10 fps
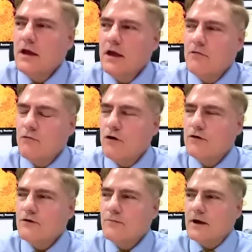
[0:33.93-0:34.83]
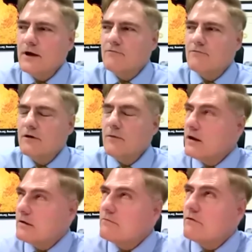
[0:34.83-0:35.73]
He wrote something I've
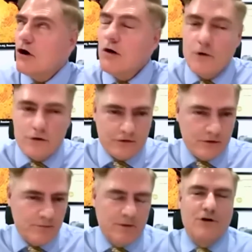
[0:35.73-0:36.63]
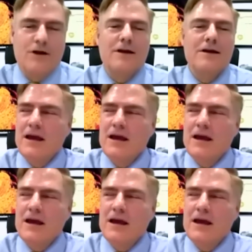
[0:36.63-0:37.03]
committed almost to memory.